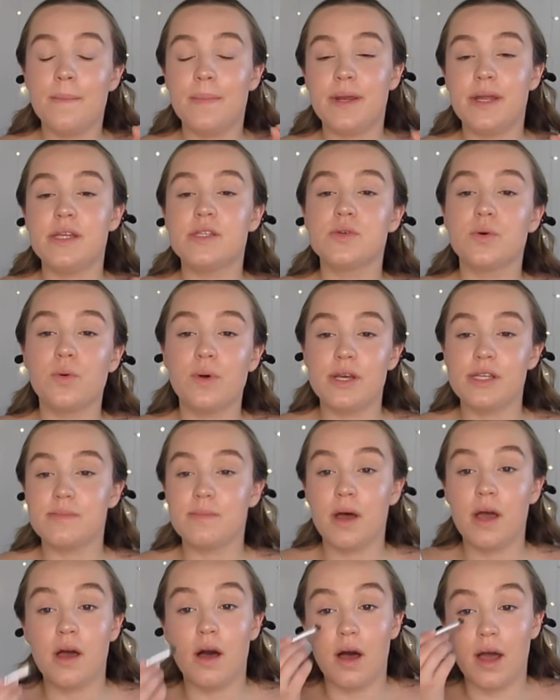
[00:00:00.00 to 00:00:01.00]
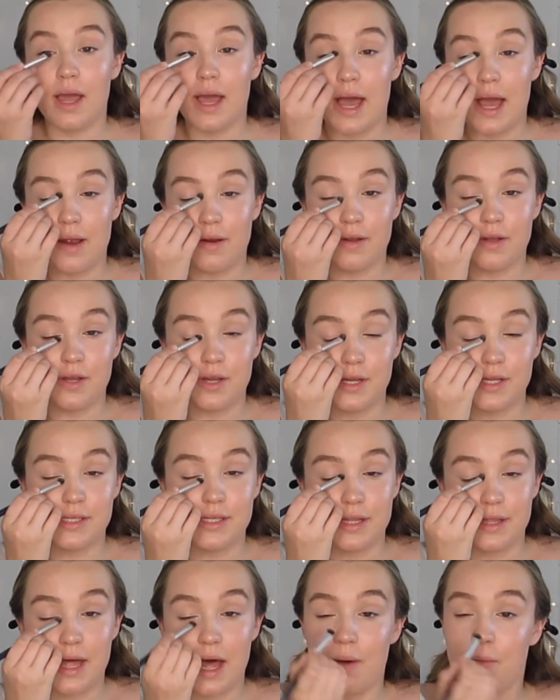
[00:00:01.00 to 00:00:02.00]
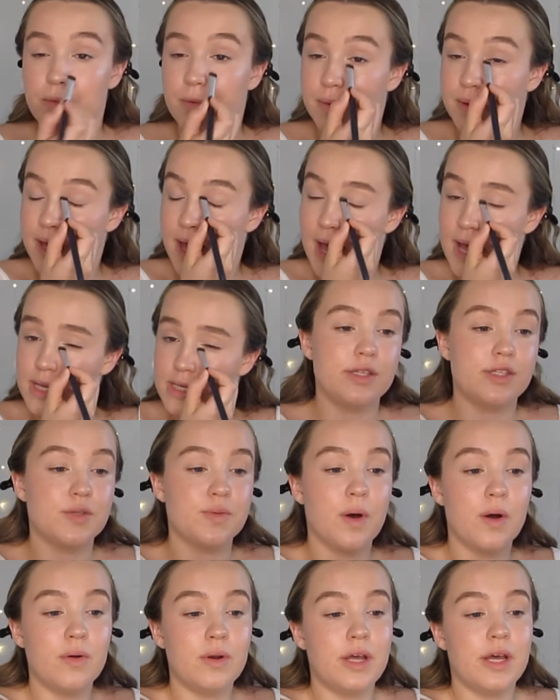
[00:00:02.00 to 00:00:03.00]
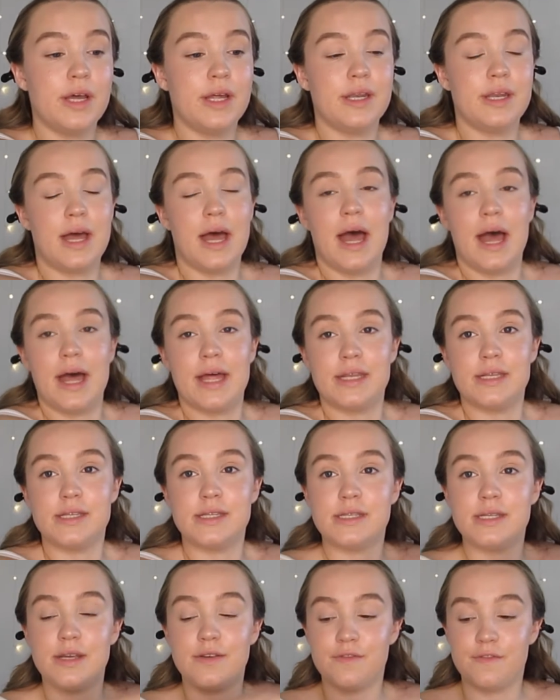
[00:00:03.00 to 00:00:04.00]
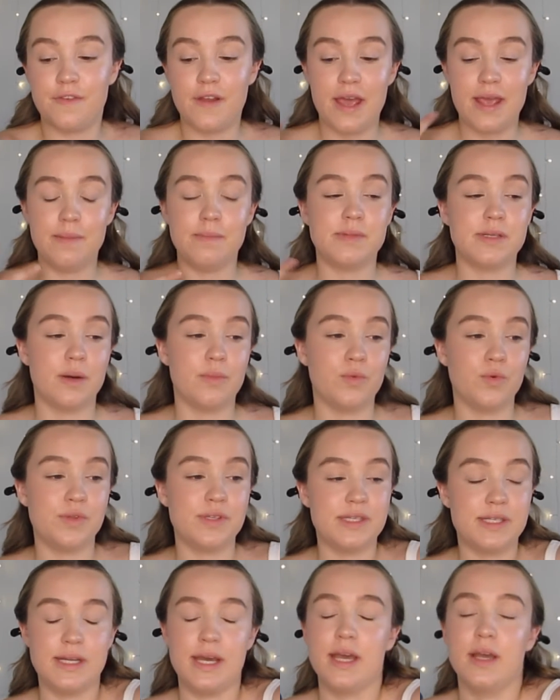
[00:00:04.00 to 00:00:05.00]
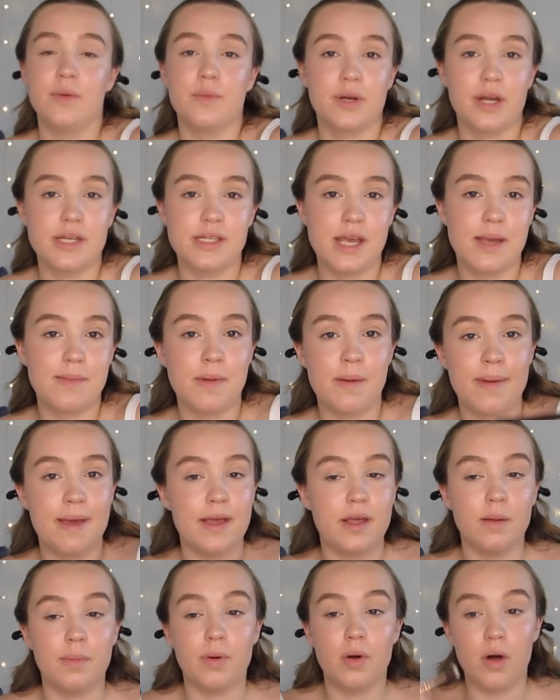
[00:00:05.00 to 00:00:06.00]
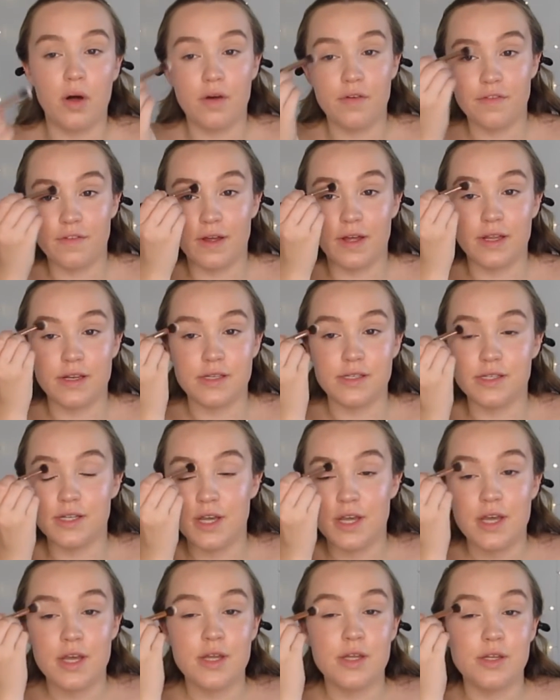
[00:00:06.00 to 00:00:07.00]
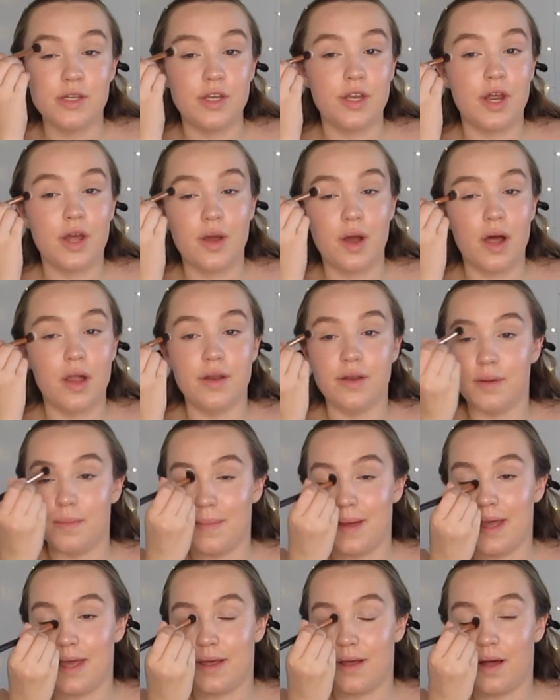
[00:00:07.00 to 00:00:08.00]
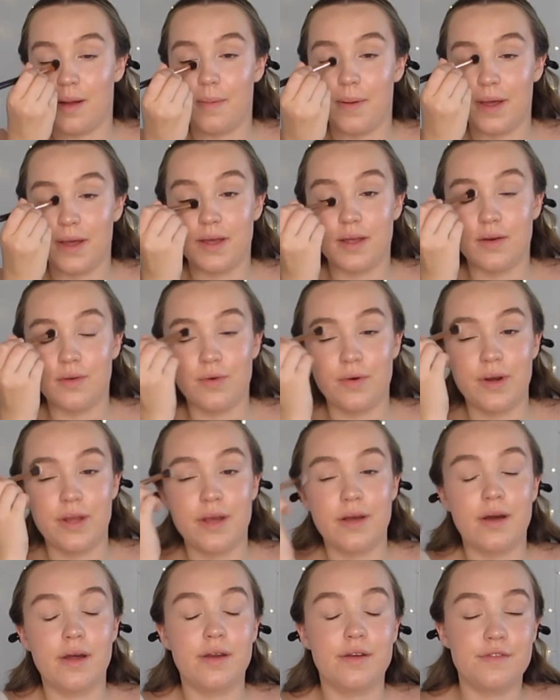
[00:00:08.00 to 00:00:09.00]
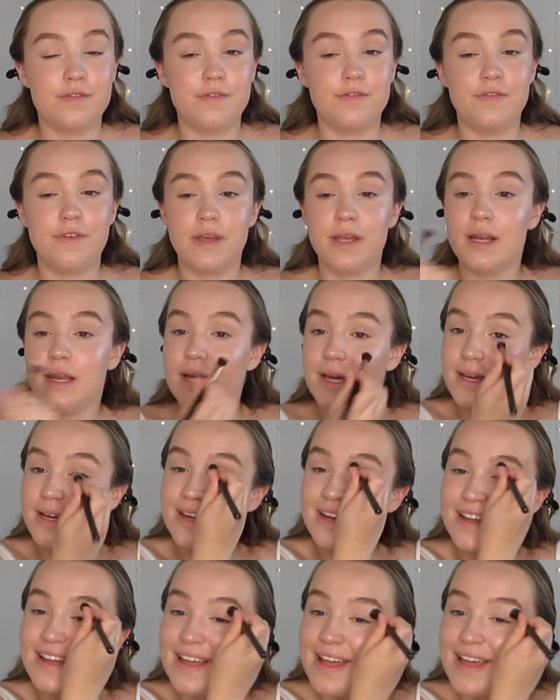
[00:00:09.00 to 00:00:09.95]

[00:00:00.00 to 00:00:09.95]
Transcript: but it's always my eye areas that will get swollen and inflamed and will sting when I take my makeup off, and you know, under makeup I can already kind of feel it